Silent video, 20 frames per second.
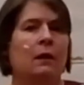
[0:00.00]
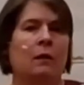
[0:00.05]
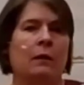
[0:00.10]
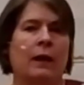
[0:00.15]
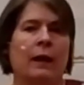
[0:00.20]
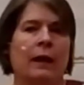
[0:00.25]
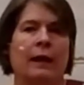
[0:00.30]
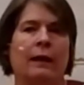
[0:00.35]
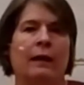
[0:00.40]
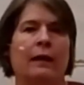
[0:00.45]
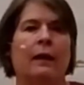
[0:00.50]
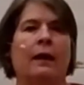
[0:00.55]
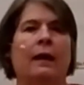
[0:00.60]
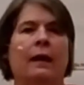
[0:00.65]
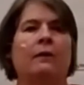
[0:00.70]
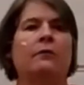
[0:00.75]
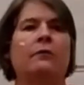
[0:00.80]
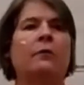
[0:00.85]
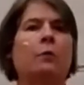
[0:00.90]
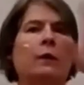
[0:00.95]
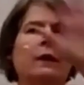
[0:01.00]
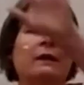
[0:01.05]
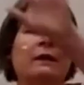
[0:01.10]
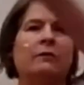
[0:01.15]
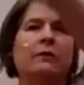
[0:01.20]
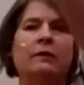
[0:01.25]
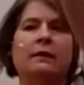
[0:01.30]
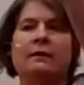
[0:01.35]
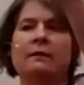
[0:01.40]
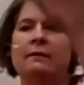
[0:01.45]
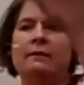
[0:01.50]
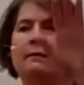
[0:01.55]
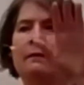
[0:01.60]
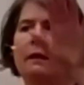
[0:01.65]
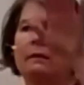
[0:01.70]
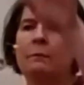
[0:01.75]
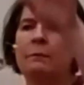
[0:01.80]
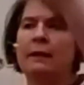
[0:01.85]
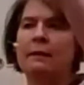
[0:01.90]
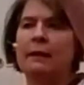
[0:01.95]
Okay, so whatever it is that's
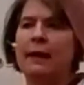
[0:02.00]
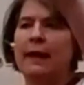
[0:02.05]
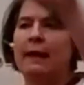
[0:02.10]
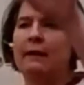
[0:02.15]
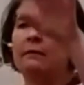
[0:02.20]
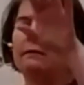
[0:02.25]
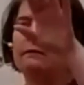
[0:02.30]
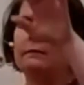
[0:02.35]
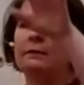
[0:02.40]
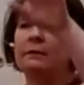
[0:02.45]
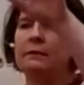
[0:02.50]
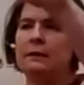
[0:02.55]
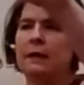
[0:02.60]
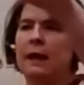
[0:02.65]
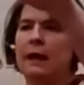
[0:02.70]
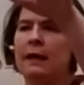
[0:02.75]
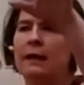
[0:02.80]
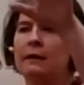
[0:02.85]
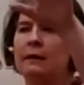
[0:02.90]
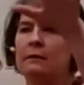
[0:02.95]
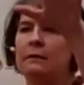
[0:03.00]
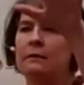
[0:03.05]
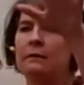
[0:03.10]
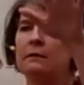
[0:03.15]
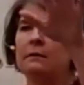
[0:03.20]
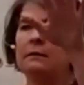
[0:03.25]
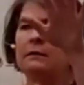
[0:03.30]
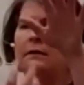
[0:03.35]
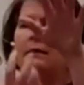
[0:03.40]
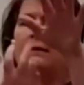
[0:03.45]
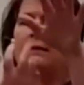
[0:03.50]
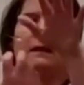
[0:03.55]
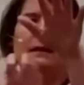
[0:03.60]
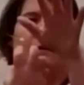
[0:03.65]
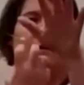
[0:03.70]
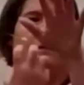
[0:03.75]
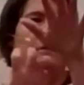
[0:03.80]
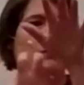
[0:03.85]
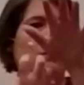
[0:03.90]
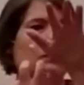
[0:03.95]
on my ladder of desires, the thing
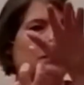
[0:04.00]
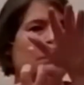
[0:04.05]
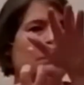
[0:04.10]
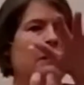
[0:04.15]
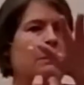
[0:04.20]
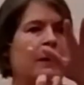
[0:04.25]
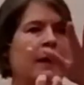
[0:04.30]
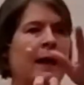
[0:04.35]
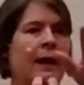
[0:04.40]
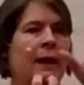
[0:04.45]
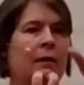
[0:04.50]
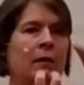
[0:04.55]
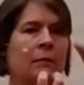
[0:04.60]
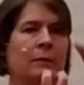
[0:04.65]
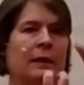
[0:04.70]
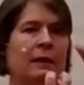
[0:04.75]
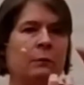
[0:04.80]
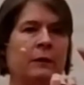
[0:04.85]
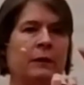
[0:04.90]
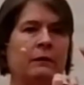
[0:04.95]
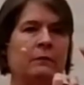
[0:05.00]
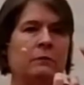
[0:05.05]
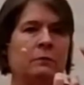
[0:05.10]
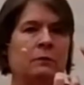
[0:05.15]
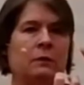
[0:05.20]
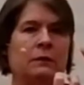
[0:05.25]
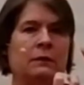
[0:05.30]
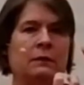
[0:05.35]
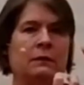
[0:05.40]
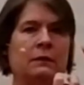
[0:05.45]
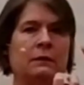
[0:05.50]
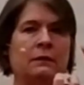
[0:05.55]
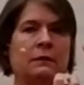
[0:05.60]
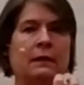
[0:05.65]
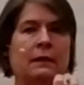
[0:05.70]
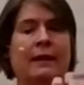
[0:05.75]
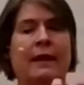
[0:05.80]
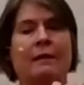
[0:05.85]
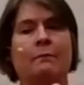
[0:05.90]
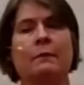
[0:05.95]
that's holding me back are my resources.
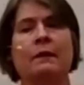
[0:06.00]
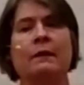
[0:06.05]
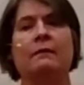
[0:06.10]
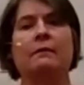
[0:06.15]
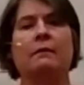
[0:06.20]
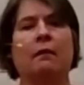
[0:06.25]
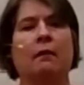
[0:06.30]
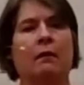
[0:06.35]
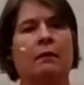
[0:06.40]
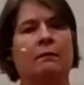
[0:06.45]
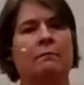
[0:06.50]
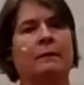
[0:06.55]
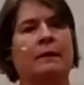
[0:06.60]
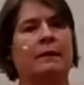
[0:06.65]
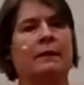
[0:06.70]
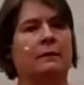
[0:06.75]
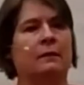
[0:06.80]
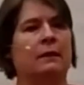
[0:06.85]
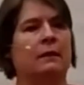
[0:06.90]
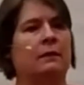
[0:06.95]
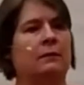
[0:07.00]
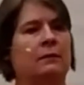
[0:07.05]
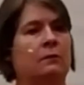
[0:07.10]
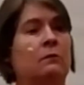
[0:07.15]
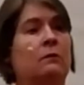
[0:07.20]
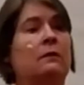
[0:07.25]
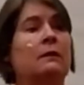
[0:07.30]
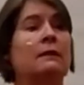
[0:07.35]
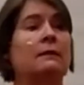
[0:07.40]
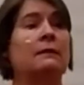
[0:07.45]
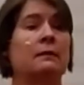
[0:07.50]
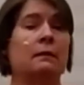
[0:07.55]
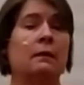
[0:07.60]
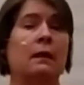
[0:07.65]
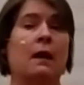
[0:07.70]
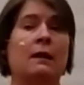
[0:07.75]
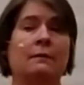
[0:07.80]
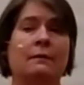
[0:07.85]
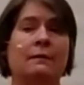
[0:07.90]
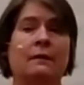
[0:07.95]
And that means that all my attention, or at least a
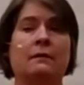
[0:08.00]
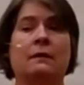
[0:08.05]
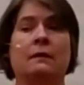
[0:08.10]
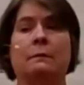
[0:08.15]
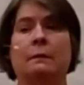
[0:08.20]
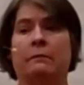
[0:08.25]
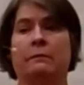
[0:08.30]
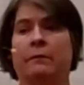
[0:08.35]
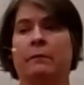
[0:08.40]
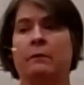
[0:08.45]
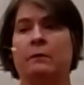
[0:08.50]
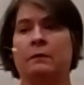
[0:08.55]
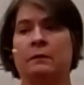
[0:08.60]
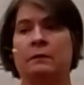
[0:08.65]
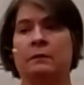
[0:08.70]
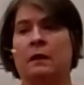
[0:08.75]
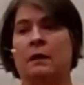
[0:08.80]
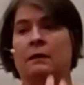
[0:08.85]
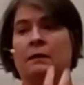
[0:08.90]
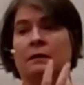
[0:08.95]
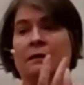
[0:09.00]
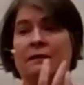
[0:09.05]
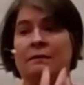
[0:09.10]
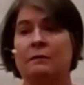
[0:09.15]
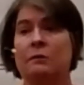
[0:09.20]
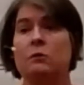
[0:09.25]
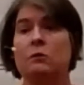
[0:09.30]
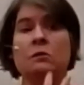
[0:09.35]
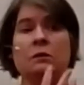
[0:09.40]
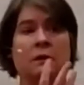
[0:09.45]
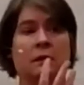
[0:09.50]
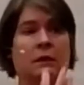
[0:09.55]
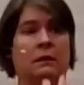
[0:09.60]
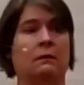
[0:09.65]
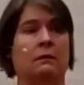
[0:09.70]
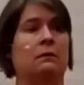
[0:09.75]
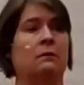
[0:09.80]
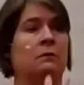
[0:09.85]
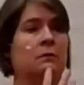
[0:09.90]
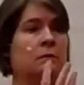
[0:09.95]
lot of it's going to be focused on
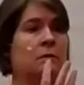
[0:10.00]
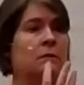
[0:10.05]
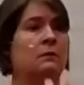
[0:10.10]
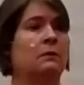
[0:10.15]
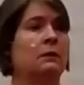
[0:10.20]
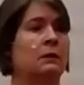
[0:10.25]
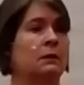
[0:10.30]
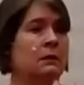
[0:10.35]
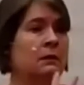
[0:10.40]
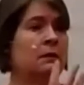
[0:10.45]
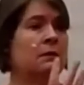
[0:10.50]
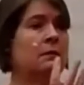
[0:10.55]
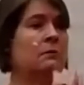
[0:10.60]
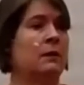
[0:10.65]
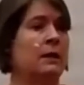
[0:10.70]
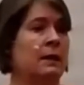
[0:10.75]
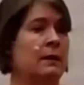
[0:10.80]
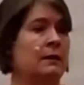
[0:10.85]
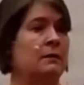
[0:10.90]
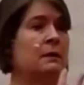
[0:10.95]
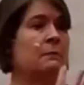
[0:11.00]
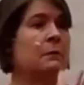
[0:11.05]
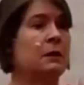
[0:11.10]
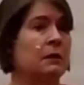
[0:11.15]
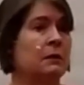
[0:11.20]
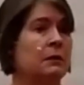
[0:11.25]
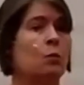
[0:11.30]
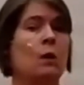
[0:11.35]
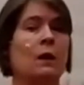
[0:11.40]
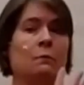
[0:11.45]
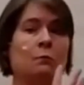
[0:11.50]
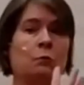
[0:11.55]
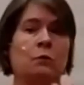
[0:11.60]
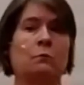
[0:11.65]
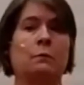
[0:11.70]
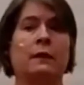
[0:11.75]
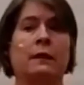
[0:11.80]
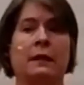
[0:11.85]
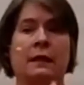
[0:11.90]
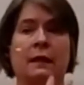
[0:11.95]
loosening this constraints. I'm going to want more
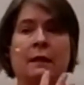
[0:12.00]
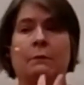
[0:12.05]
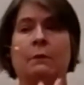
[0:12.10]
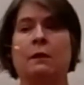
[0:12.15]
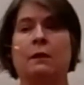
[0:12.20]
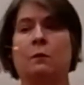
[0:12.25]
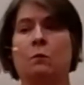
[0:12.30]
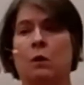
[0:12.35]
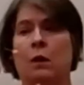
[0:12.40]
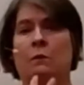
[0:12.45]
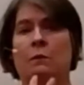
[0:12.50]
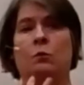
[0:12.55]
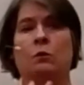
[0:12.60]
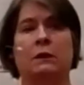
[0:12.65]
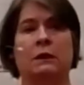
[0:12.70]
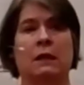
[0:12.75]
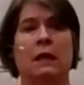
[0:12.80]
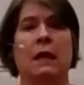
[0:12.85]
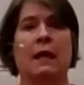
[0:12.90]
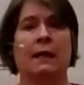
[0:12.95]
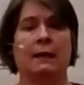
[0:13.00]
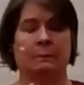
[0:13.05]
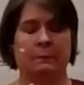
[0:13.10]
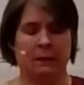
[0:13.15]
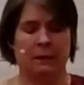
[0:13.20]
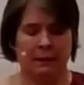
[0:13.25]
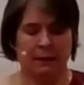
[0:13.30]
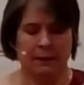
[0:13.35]
money and I'm going to want more time.